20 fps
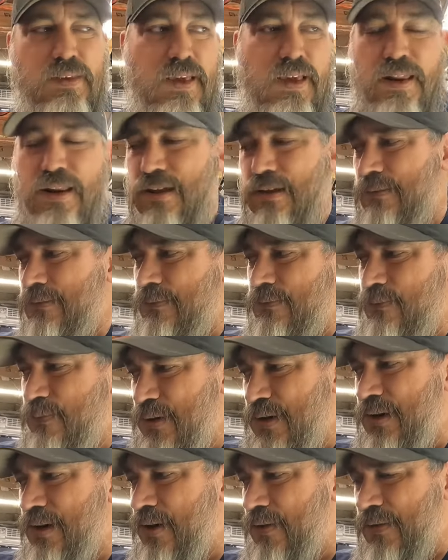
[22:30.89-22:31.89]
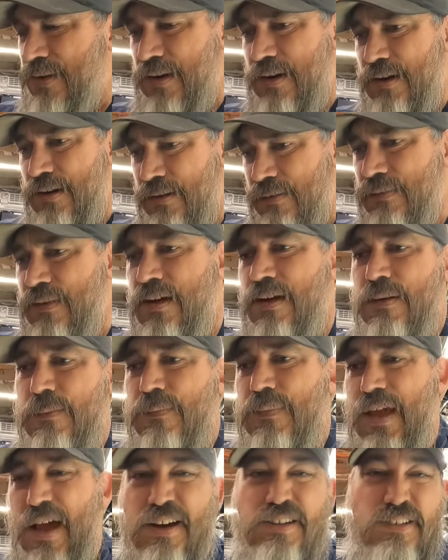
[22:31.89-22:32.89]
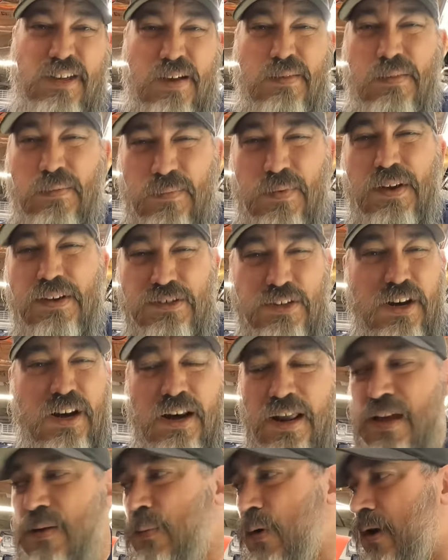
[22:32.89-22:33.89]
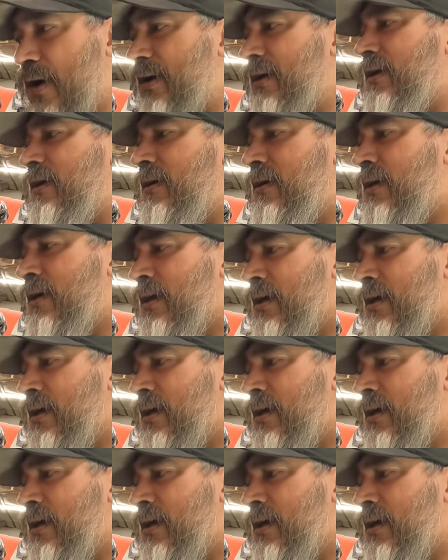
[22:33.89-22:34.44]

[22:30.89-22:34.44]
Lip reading: get it and put it on here and actually have a functioning e-brake.